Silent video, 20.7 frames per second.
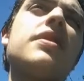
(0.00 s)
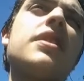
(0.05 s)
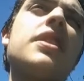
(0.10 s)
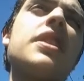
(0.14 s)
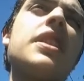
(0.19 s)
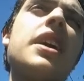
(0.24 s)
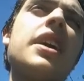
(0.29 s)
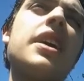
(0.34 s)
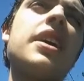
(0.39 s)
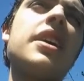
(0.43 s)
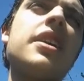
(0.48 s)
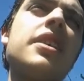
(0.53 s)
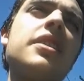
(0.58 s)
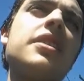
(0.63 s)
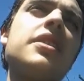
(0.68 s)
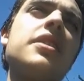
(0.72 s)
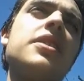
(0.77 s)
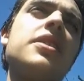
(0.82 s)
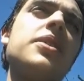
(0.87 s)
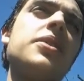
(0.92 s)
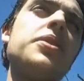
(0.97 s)

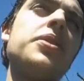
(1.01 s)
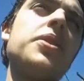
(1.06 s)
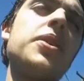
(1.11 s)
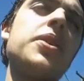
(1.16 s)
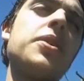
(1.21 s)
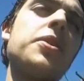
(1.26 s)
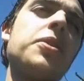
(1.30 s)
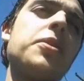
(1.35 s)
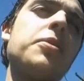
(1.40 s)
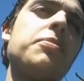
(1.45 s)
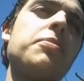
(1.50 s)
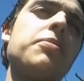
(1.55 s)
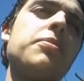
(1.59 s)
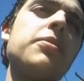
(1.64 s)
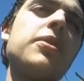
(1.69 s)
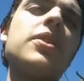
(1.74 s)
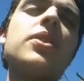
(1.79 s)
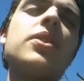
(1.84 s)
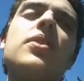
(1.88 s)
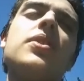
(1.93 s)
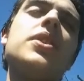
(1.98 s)
A New Hope,
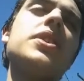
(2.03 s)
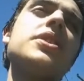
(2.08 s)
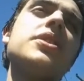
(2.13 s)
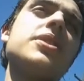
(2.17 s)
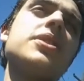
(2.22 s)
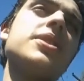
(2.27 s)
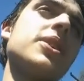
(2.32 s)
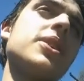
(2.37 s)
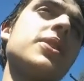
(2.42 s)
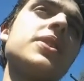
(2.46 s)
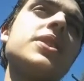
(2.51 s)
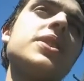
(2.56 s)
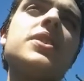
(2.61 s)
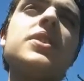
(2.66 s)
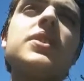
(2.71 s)
well, the original Star Wars